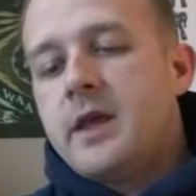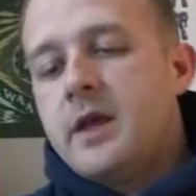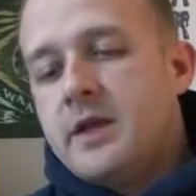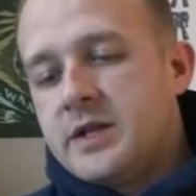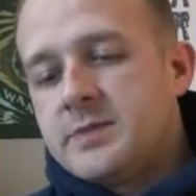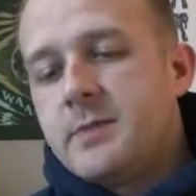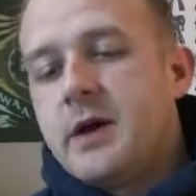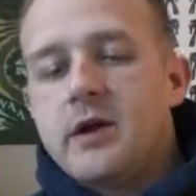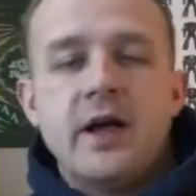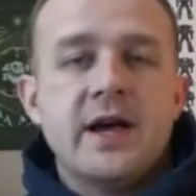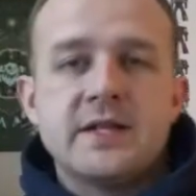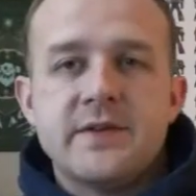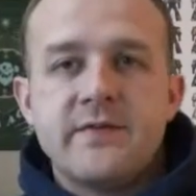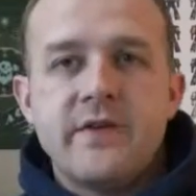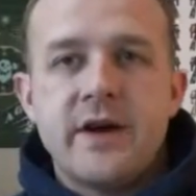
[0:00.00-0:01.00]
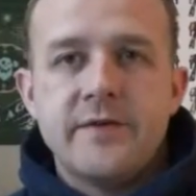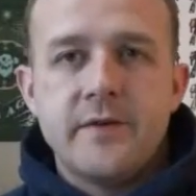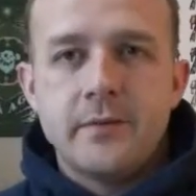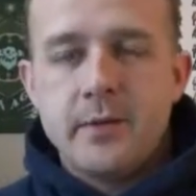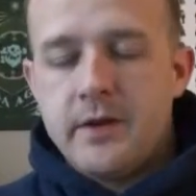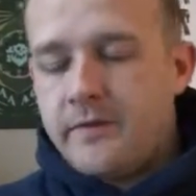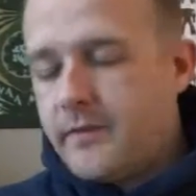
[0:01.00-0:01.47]
This model has a 5+
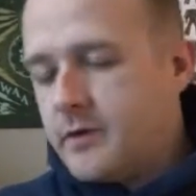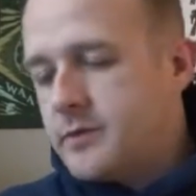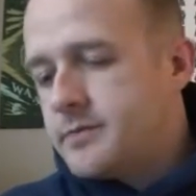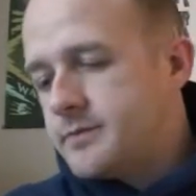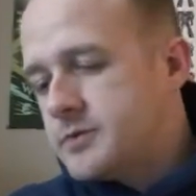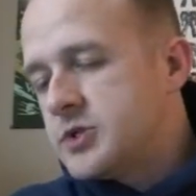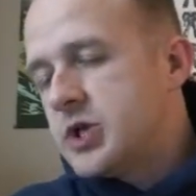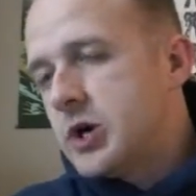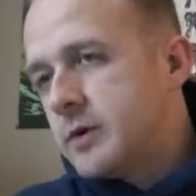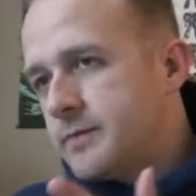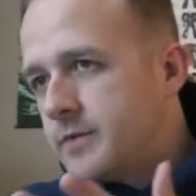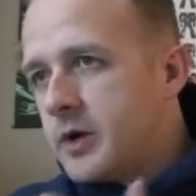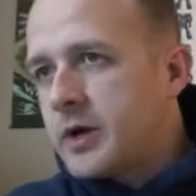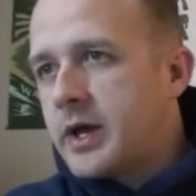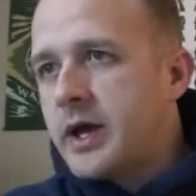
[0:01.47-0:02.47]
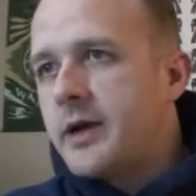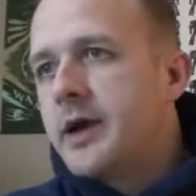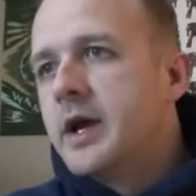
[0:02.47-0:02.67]
invul. So, okay.